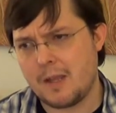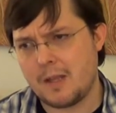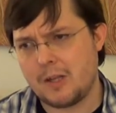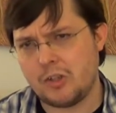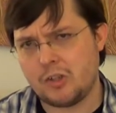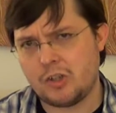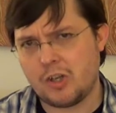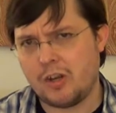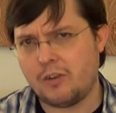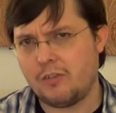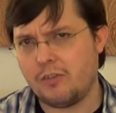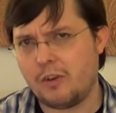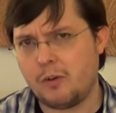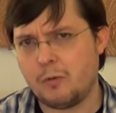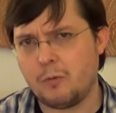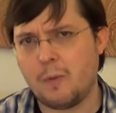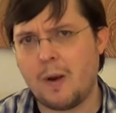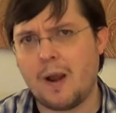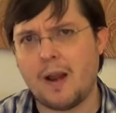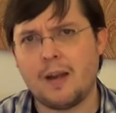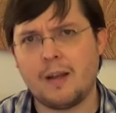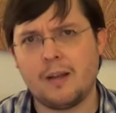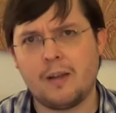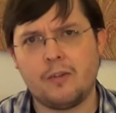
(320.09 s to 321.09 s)
John C.
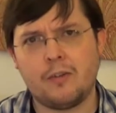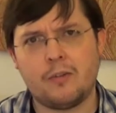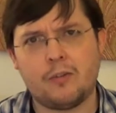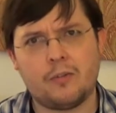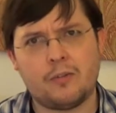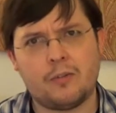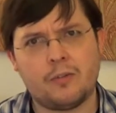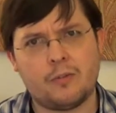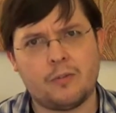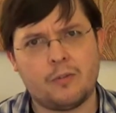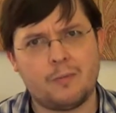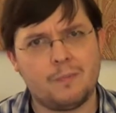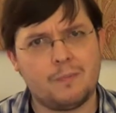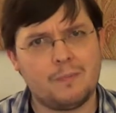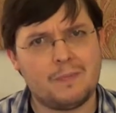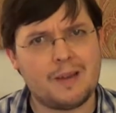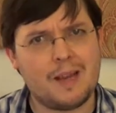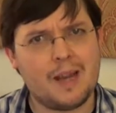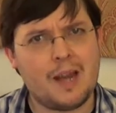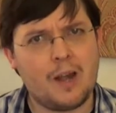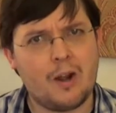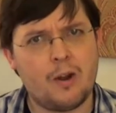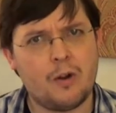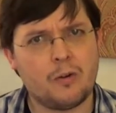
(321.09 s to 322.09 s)
Reilly's
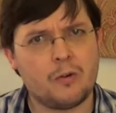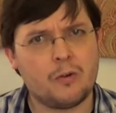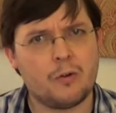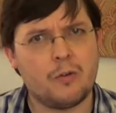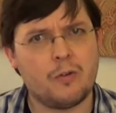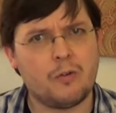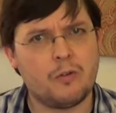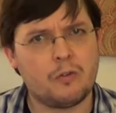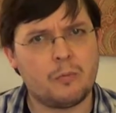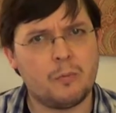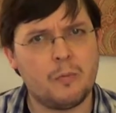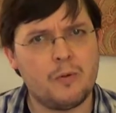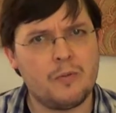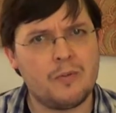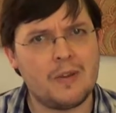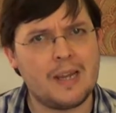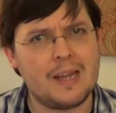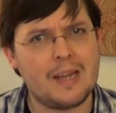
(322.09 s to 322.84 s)
character in this movie,